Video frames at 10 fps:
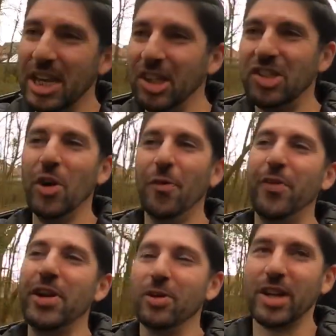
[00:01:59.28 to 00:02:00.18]
it still
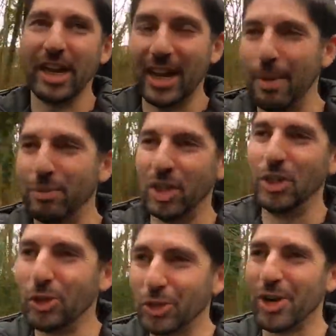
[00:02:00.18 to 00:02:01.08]
feels like an
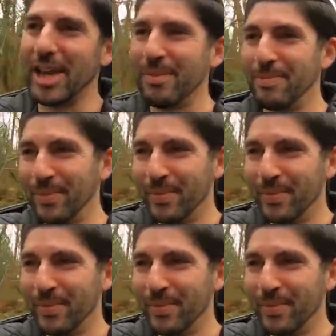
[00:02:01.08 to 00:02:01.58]
absolute dream.